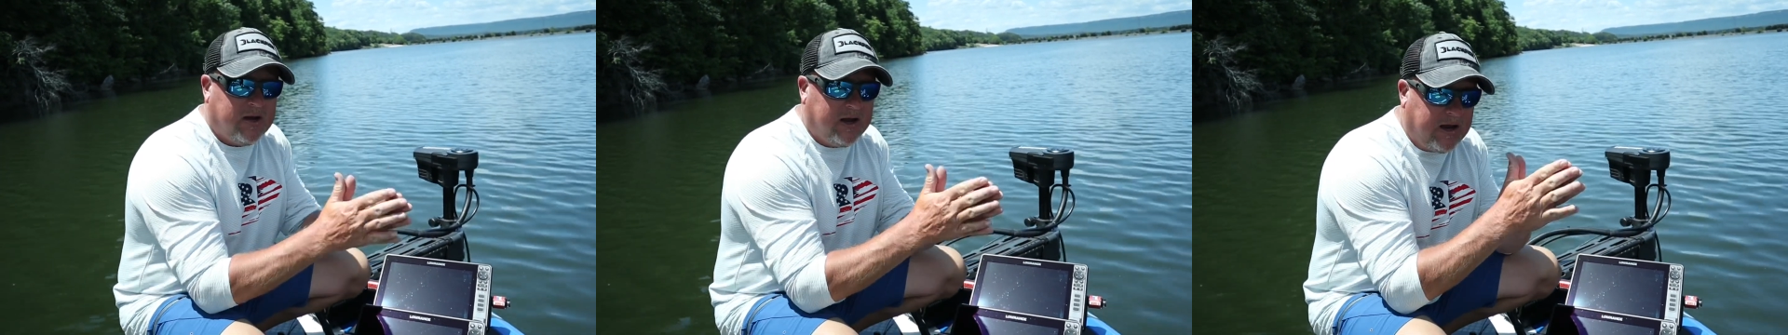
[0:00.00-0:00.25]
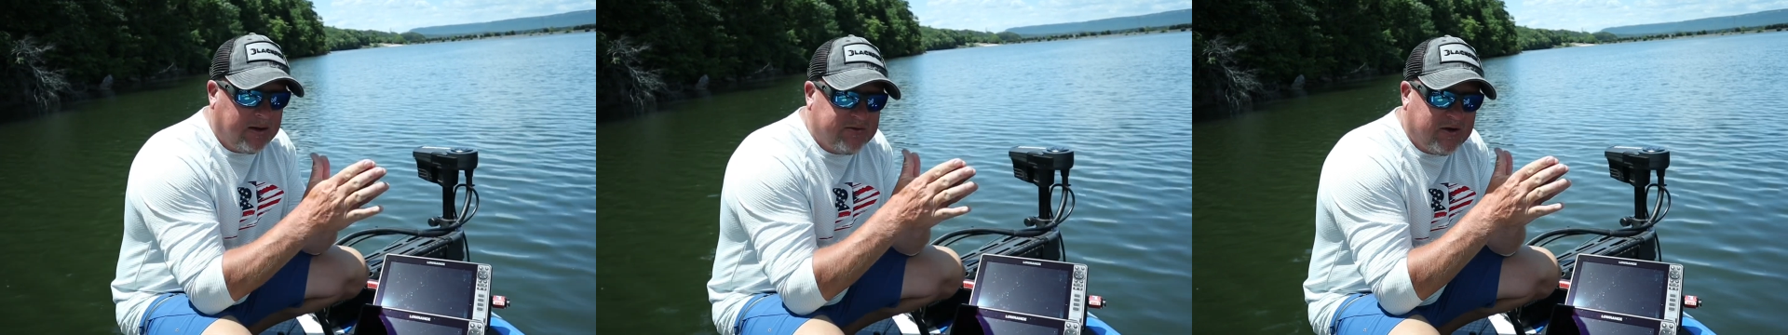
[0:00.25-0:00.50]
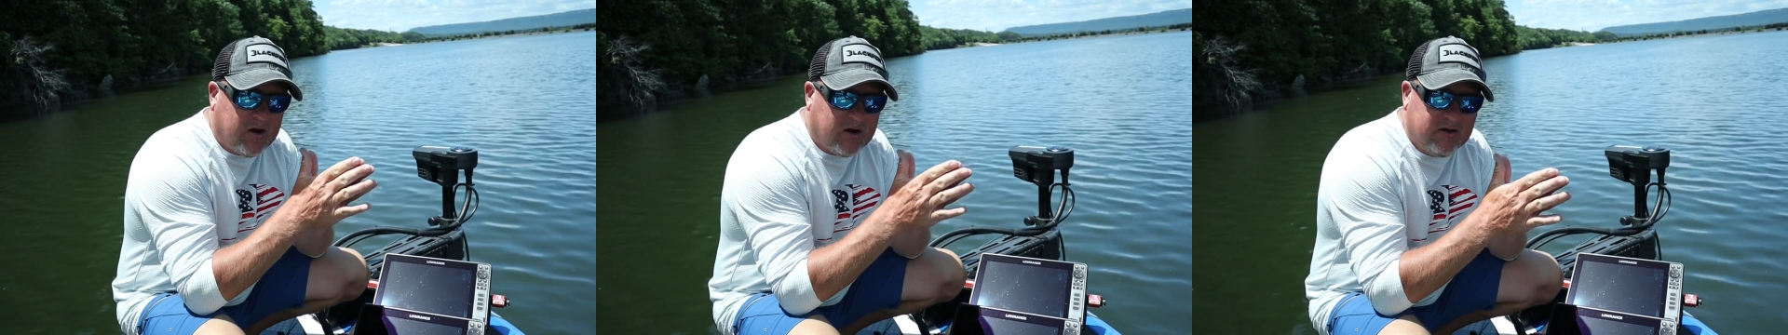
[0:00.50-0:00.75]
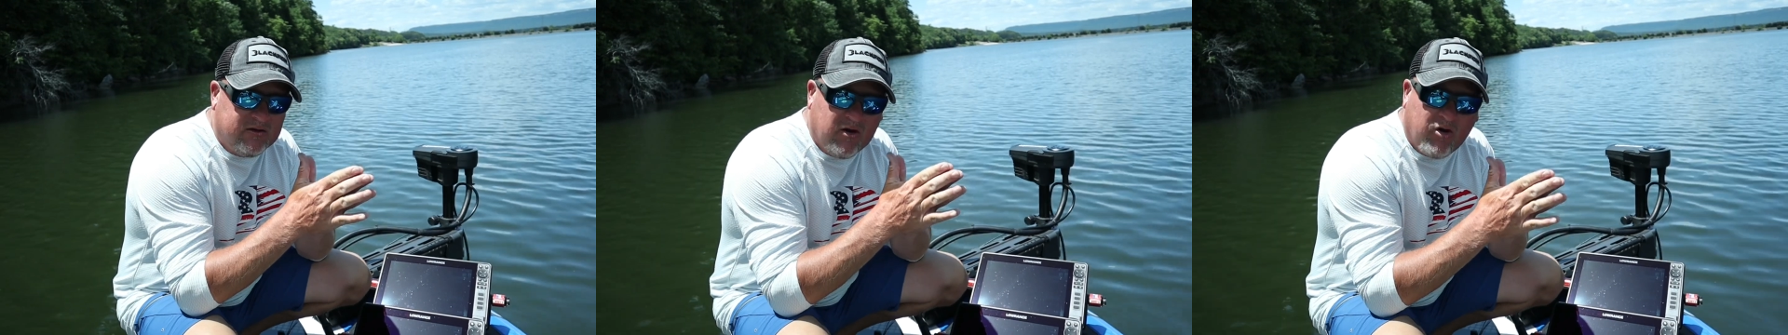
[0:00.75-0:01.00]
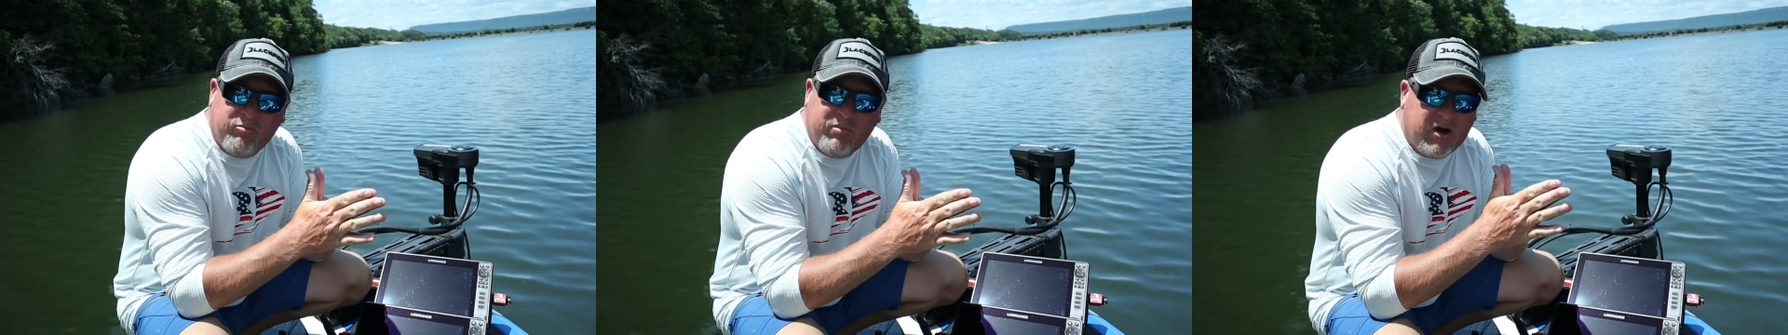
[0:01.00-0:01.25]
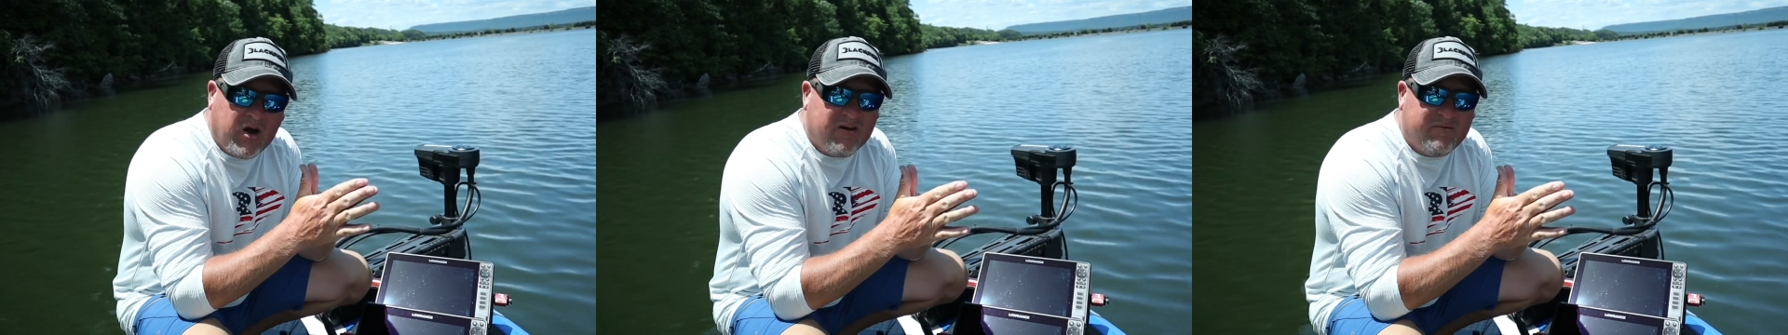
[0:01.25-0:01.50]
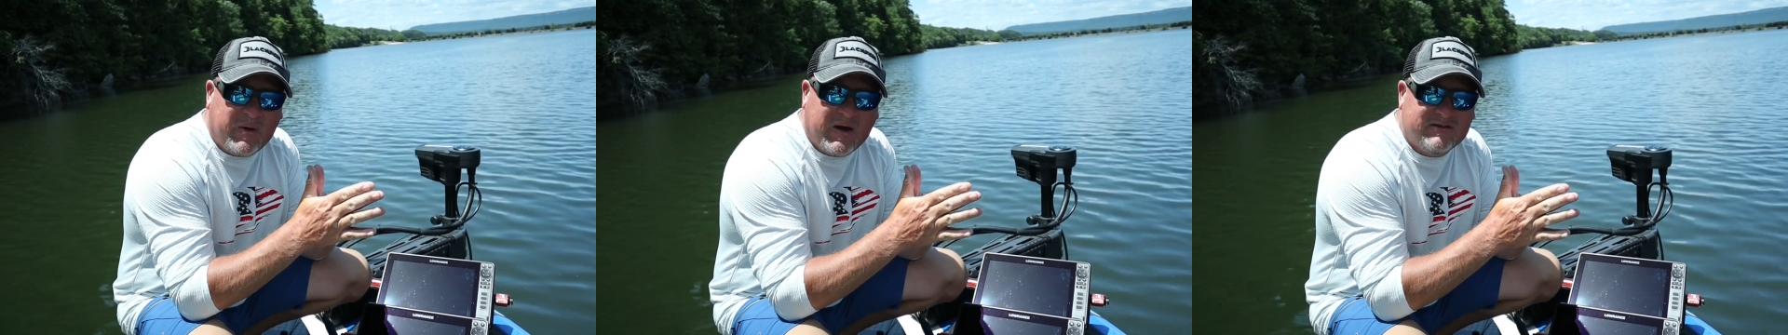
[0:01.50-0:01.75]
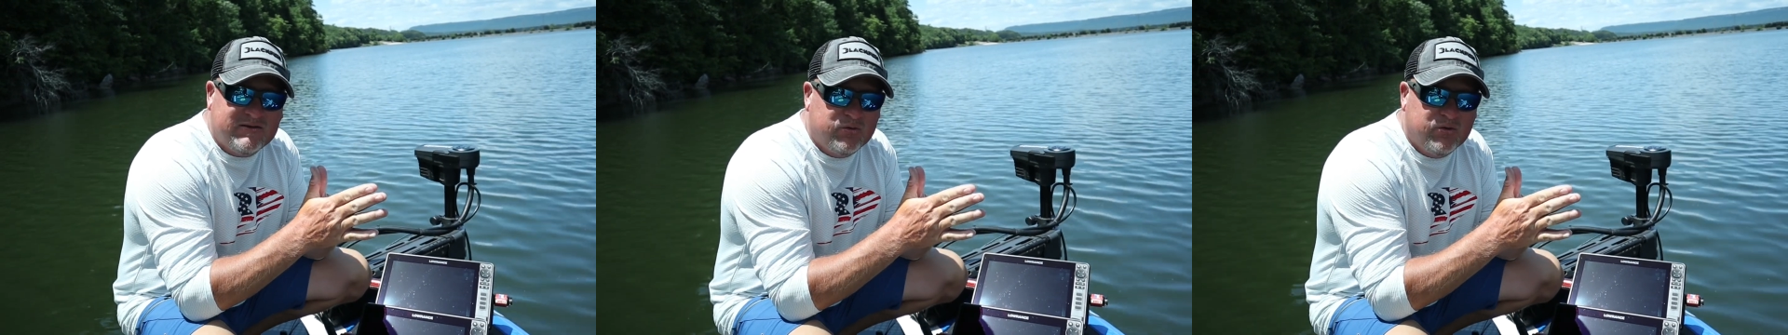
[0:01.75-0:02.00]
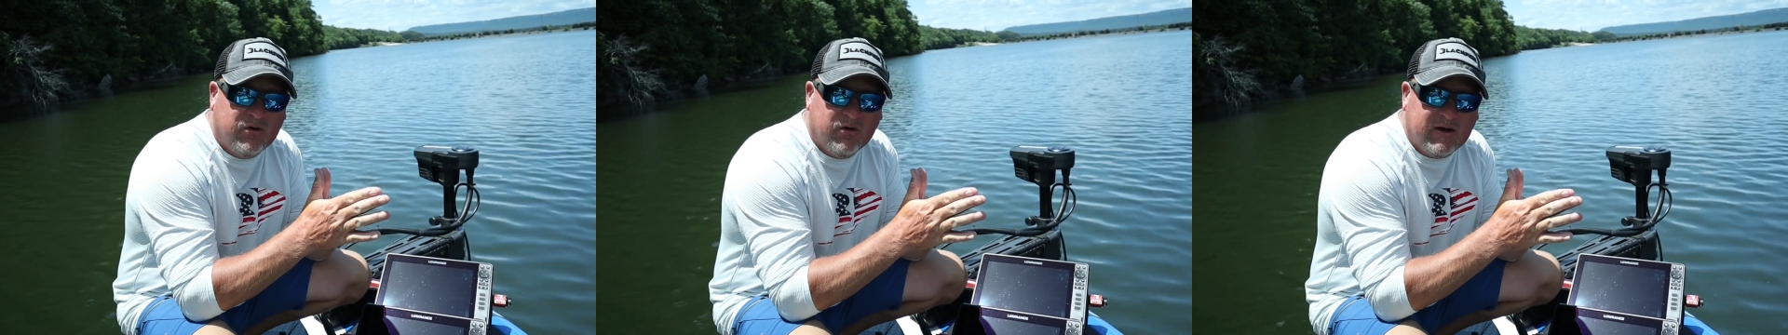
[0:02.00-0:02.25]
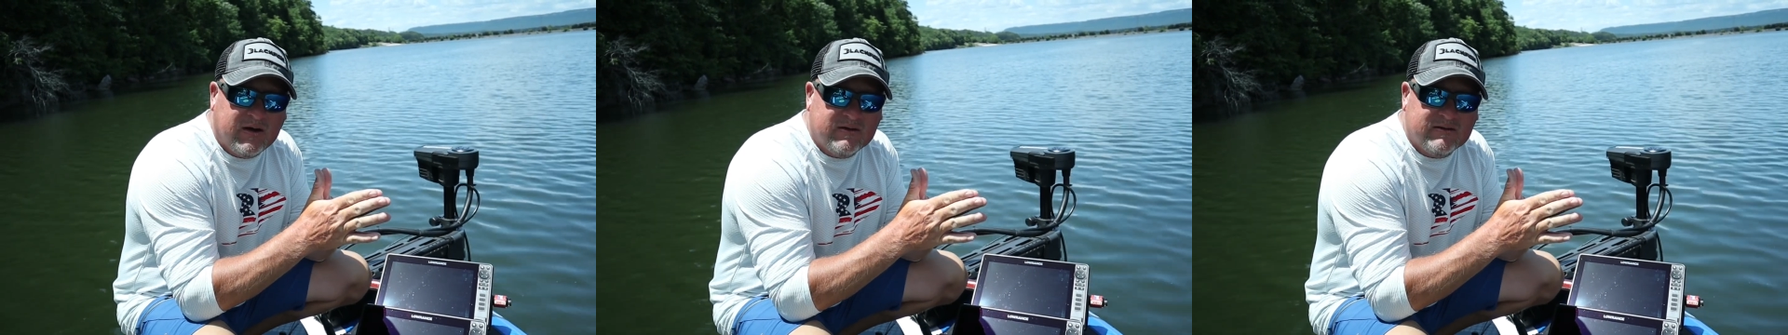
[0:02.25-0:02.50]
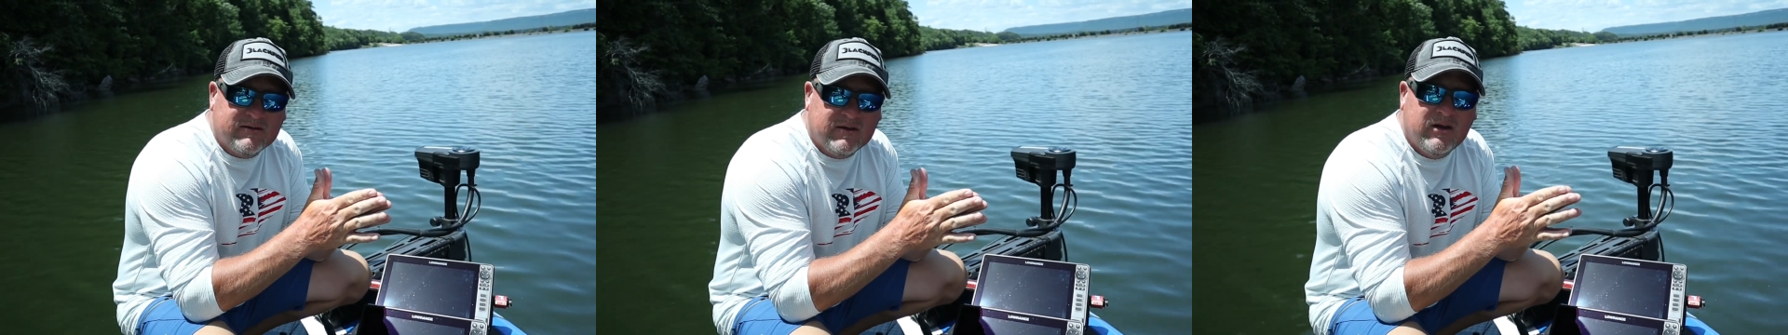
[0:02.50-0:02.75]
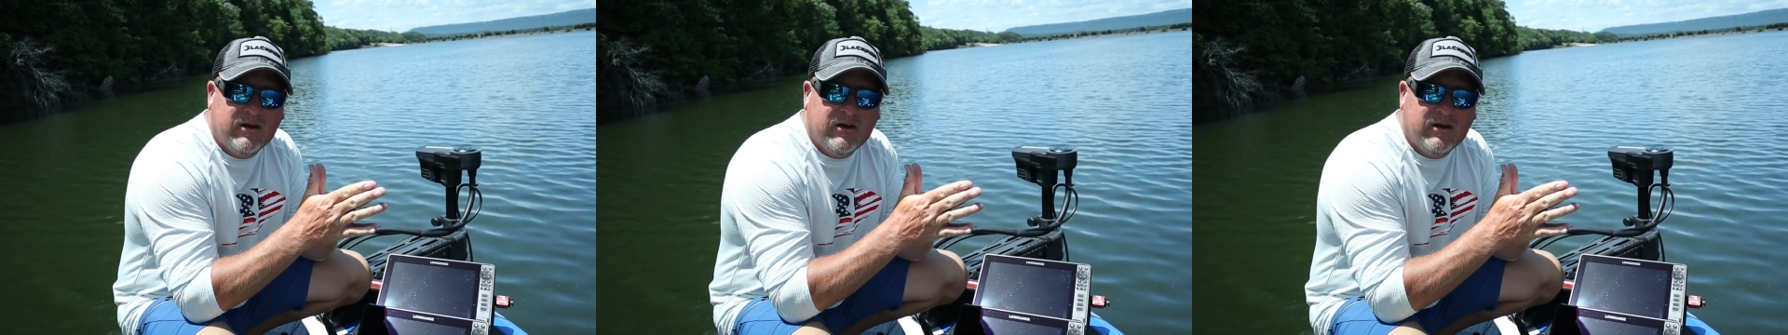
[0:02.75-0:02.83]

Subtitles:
and I'm talking don't be off by 2 degrees.